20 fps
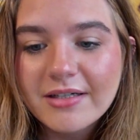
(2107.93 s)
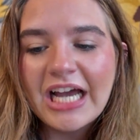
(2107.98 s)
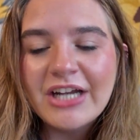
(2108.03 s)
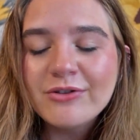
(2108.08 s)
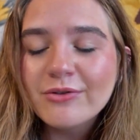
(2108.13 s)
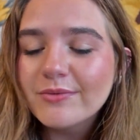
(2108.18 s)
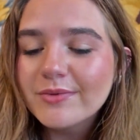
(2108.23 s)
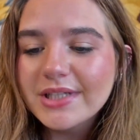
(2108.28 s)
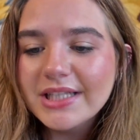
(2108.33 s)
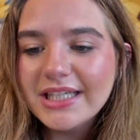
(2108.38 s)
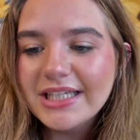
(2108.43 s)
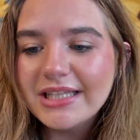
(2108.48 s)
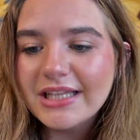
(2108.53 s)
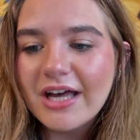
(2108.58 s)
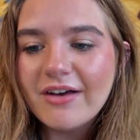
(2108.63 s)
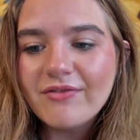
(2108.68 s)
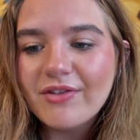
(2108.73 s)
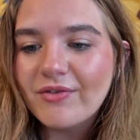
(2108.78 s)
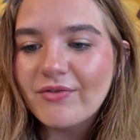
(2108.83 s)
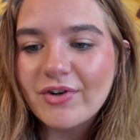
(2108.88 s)
I don't really
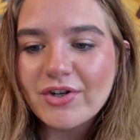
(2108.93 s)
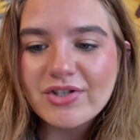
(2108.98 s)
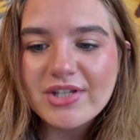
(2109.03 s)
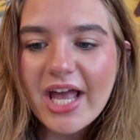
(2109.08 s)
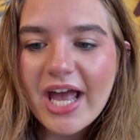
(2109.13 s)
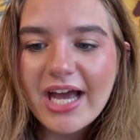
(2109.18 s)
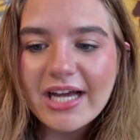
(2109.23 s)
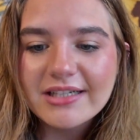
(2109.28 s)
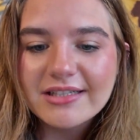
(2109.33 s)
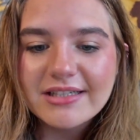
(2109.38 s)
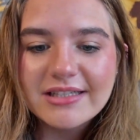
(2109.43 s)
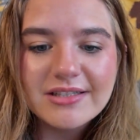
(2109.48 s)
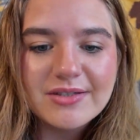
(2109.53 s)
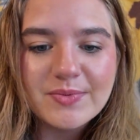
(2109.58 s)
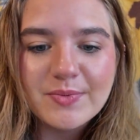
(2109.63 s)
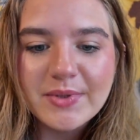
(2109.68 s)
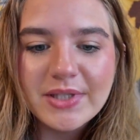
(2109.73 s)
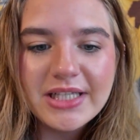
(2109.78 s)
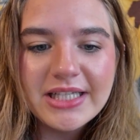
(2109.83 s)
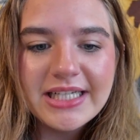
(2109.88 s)
love the first act.
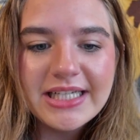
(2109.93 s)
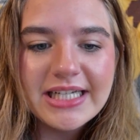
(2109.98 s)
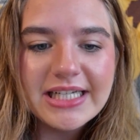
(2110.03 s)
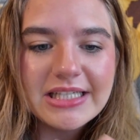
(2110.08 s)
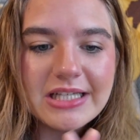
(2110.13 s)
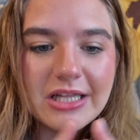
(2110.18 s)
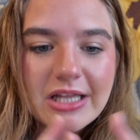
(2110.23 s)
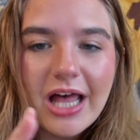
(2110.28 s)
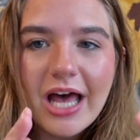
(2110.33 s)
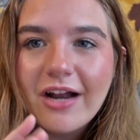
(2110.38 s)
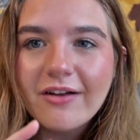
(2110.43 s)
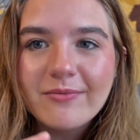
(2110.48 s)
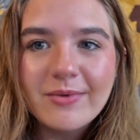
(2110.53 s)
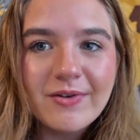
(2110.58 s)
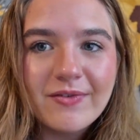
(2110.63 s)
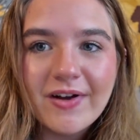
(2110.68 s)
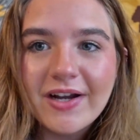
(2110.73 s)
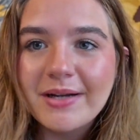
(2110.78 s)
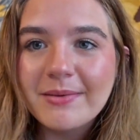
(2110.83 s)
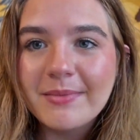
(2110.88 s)
It's a lot of
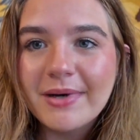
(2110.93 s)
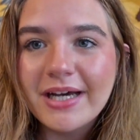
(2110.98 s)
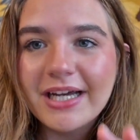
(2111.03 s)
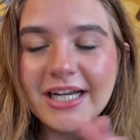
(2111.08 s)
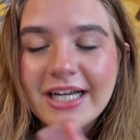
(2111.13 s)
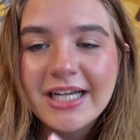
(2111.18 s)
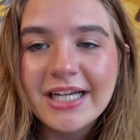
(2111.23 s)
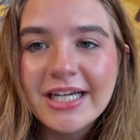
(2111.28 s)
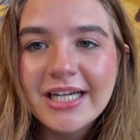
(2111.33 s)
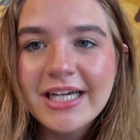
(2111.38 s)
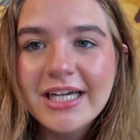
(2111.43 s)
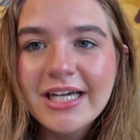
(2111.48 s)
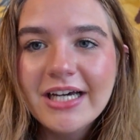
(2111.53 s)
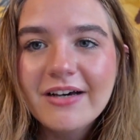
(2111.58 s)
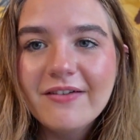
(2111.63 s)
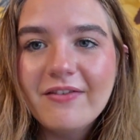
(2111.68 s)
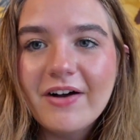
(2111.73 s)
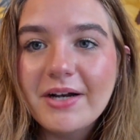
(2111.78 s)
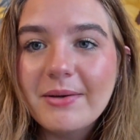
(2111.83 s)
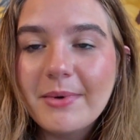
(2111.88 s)
me finding my
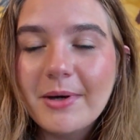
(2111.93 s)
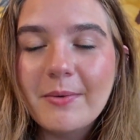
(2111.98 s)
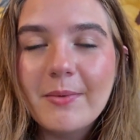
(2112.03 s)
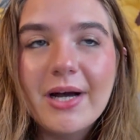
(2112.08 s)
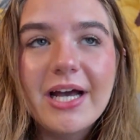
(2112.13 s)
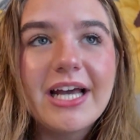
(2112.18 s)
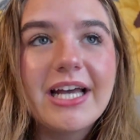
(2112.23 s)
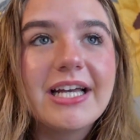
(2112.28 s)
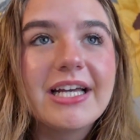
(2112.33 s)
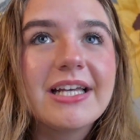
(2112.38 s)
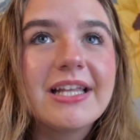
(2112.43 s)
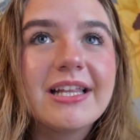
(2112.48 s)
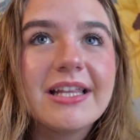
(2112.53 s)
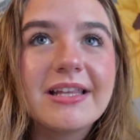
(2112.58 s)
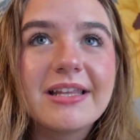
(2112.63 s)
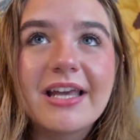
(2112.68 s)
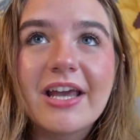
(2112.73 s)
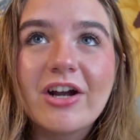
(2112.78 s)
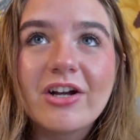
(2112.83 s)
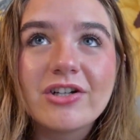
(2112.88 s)
way,
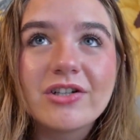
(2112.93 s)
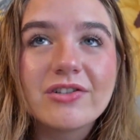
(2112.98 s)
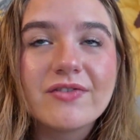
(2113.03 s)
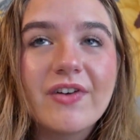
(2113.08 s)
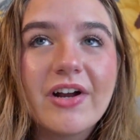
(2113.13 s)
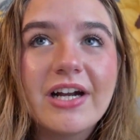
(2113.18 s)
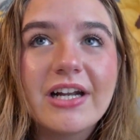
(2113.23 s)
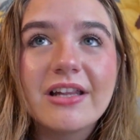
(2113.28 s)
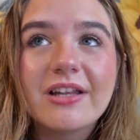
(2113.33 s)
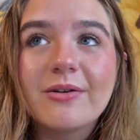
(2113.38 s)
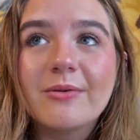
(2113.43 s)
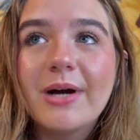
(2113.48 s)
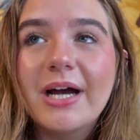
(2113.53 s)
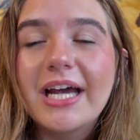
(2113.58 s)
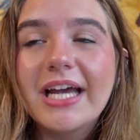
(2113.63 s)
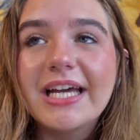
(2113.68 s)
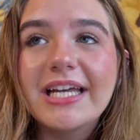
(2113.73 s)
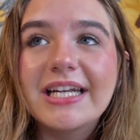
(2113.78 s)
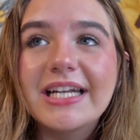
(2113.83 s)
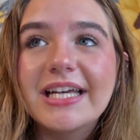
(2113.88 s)
characters finding their
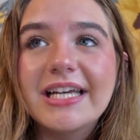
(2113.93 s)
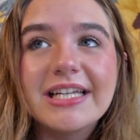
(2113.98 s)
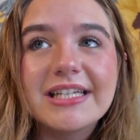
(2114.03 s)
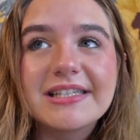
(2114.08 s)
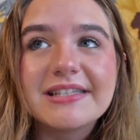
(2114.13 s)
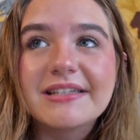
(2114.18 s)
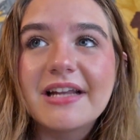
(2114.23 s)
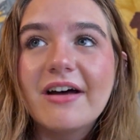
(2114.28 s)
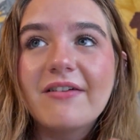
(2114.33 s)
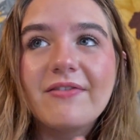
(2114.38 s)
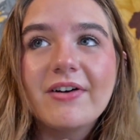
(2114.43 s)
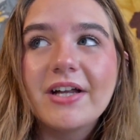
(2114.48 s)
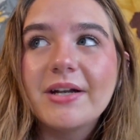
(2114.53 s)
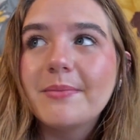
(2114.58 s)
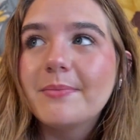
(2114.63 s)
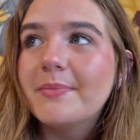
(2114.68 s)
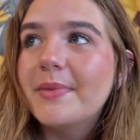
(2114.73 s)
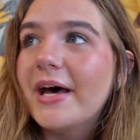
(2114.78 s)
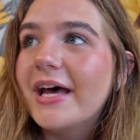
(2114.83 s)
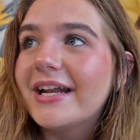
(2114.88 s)
way, and it's not
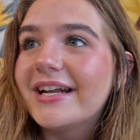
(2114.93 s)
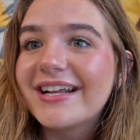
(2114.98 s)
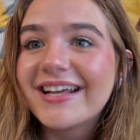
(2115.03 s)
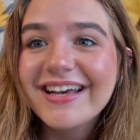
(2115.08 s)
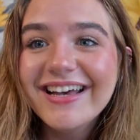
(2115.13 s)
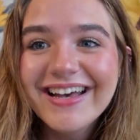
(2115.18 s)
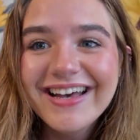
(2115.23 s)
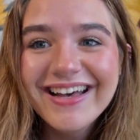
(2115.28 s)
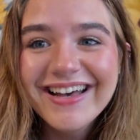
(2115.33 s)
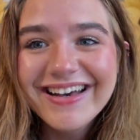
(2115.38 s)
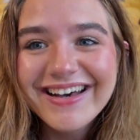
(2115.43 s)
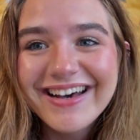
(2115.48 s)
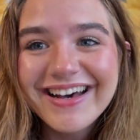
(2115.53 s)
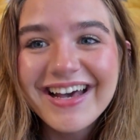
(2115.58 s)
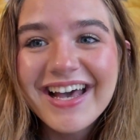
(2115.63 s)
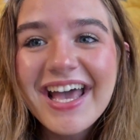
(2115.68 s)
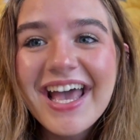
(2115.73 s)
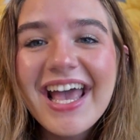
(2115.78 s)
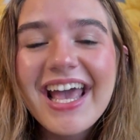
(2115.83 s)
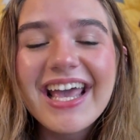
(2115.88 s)
fun, but
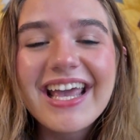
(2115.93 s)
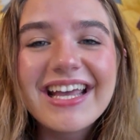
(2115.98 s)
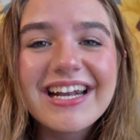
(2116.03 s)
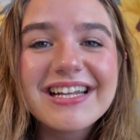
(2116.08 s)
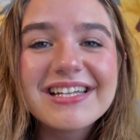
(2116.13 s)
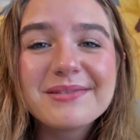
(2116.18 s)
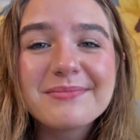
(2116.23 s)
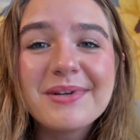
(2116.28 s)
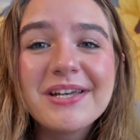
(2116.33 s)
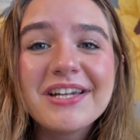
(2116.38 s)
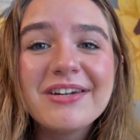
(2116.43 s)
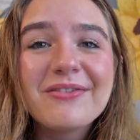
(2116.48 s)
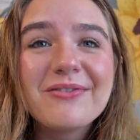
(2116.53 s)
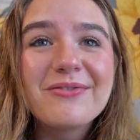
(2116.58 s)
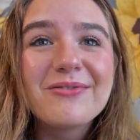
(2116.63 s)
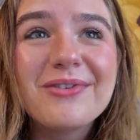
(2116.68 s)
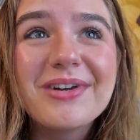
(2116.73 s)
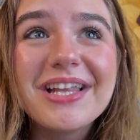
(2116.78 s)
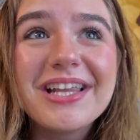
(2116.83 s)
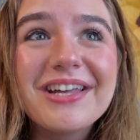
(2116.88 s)
it has been
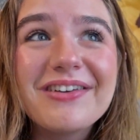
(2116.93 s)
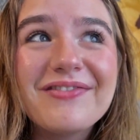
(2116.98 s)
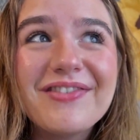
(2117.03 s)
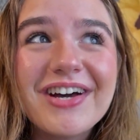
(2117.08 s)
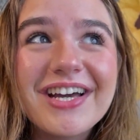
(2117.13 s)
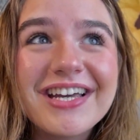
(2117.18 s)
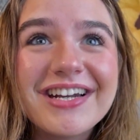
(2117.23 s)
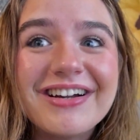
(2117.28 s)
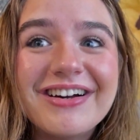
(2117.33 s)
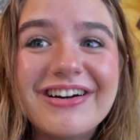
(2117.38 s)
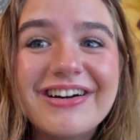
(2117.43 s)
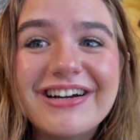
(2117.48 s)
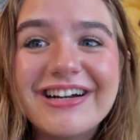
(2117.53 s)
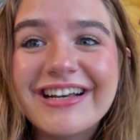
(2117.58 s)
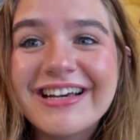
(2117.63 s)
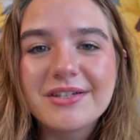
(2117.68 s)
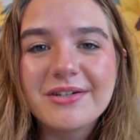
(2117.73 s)
really fucking hard.